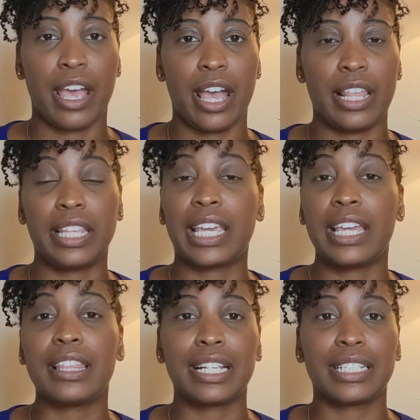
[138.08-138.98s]
And the
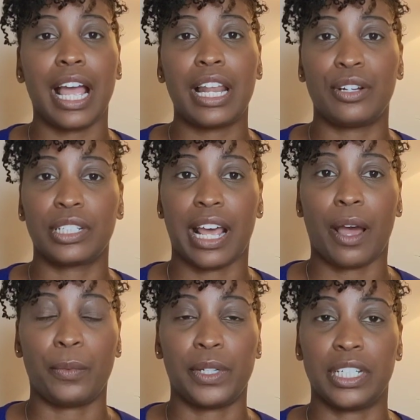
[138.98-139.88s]
key things that I looked at
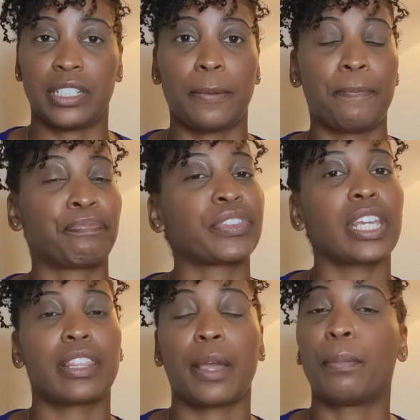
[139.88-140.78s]
was
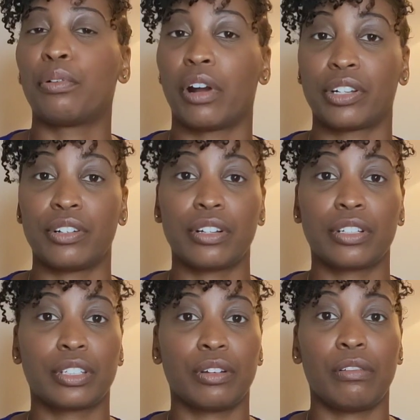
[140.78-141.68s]
their
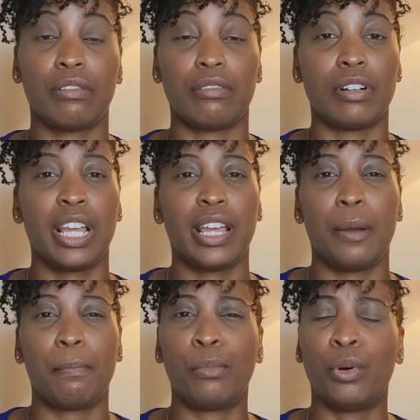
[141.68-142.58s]
products, or
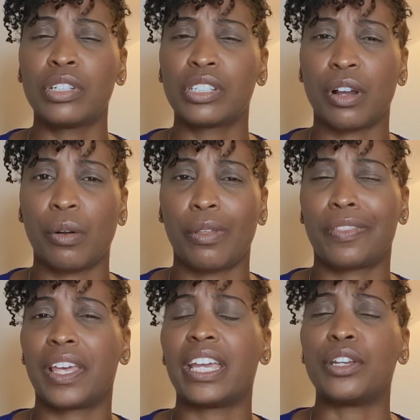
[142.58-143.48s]
more so
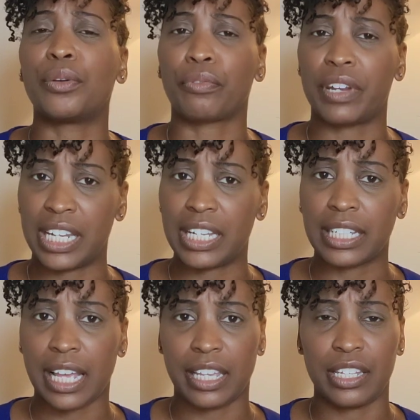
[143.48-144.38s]
the ingredients
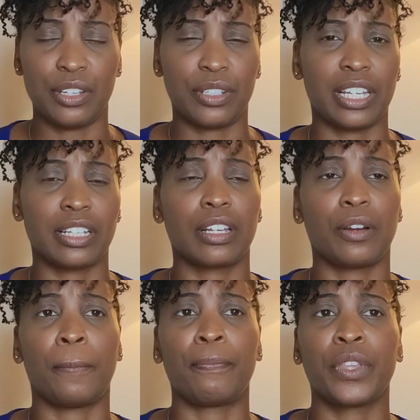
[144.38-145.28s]
that they're using.
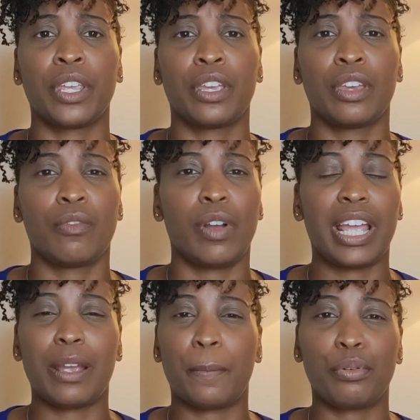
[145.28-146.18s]
So
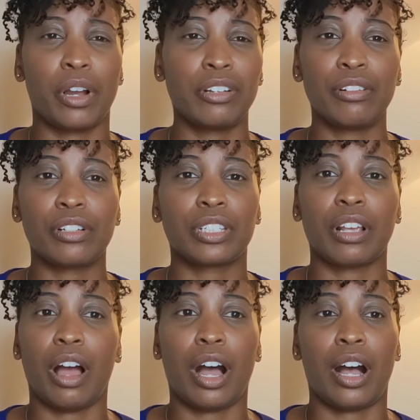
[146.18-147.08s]
products
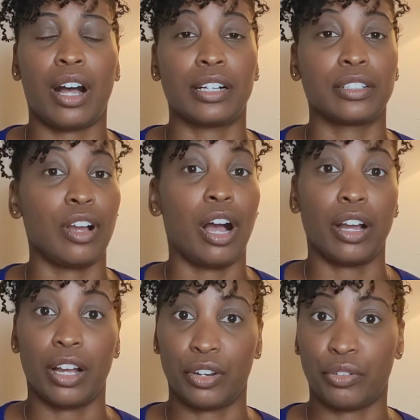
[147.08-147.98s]
are
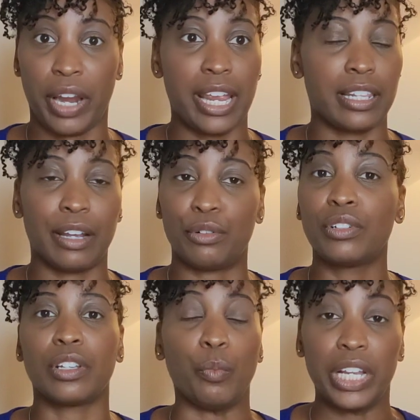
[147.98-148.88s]
great, they're
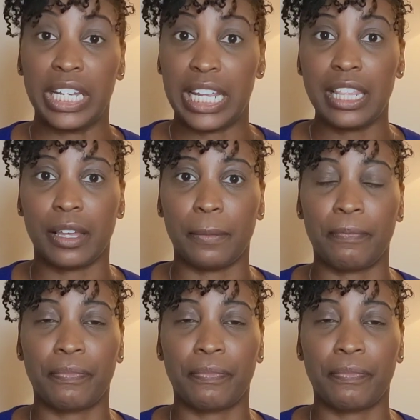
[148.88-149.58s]
awesome, we need them.